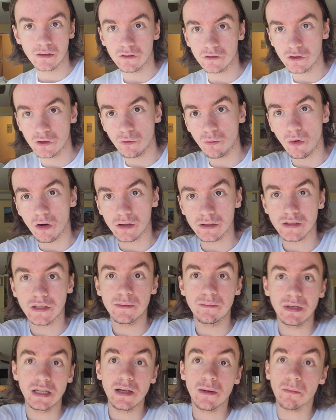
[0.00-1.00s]
to want to
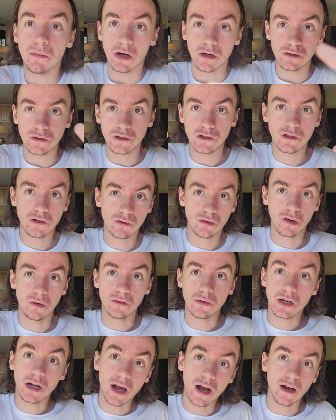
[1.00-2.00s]
be amongst your
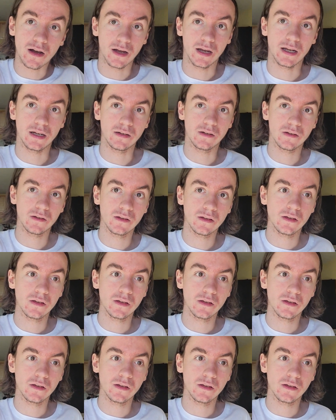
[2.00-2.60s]
own kind,